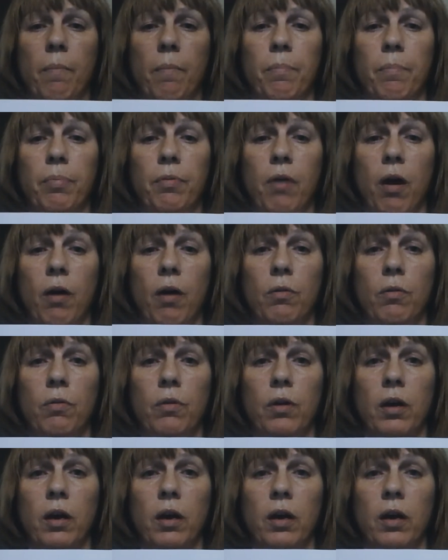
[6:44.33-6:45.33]

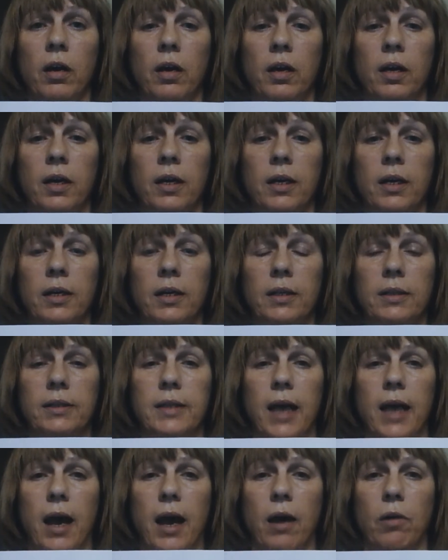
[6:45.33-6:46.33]
broke
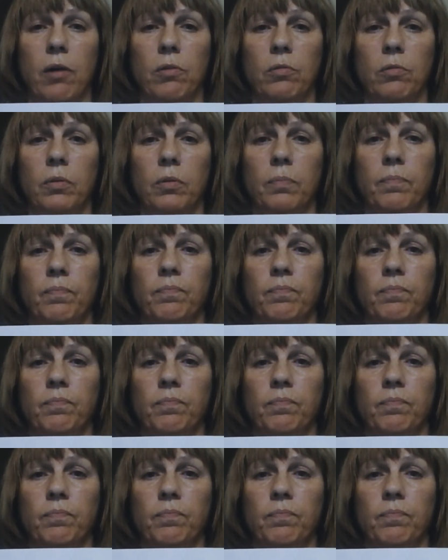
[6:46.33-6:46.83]
down.